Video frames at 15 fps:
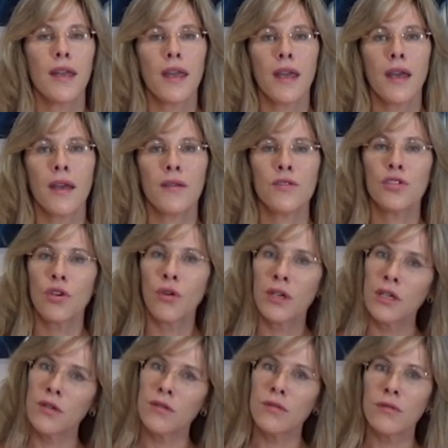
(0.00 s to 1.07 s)
and
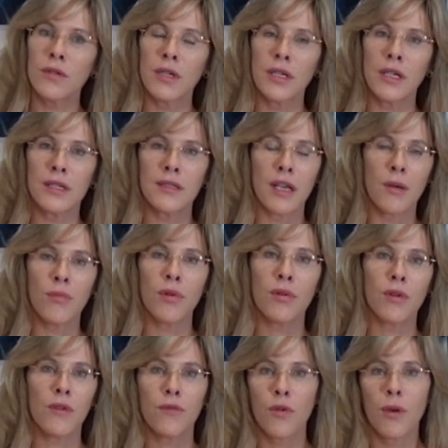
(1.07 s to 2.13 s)
showing you an
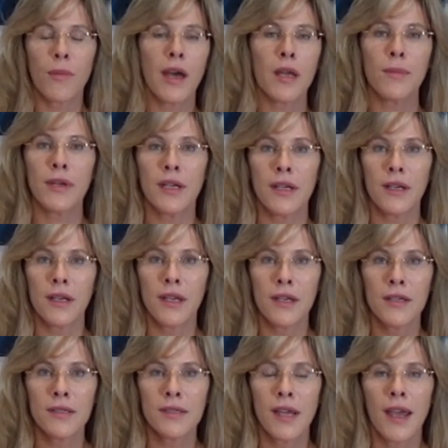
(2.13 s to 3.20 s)
example of what my opinion
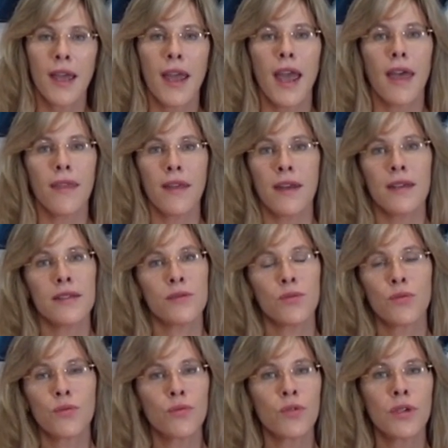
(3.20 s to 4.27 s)
is, and that it is
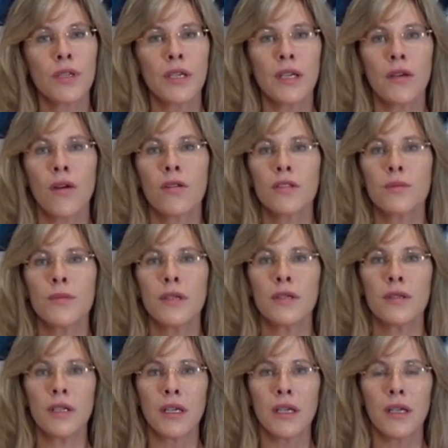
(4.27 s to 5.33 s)
really
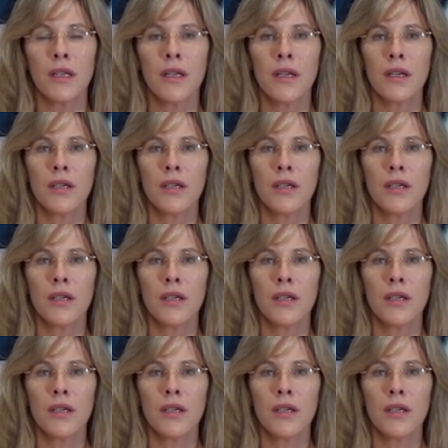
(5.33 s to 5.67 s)
ultimately,